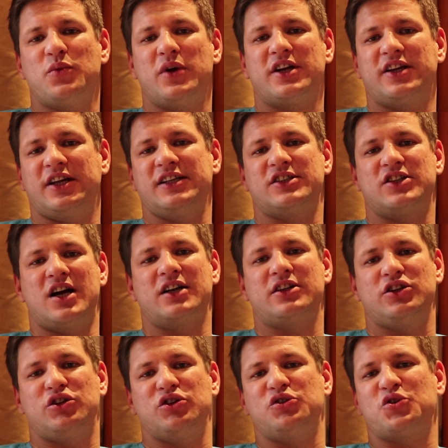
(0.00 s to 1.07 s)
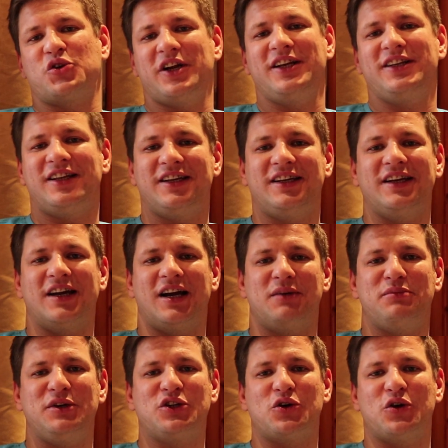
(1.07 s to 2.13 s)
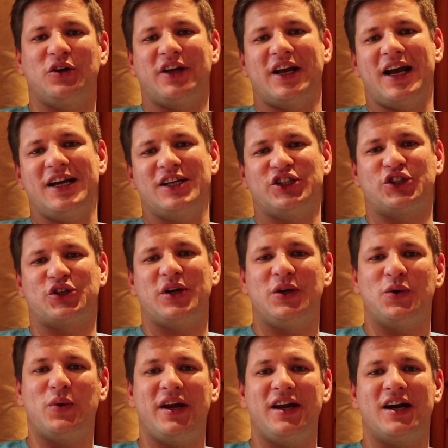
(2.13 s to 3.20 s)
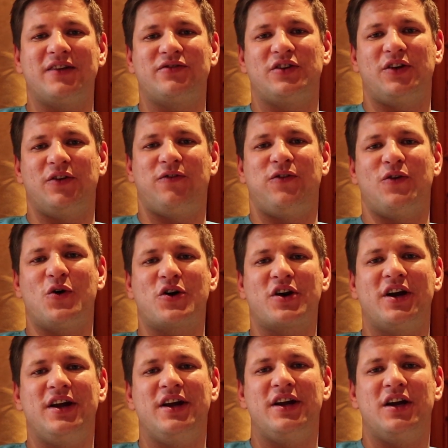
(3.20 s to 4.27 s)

where they started to trade the Bitcoin Cash straight away after the fork.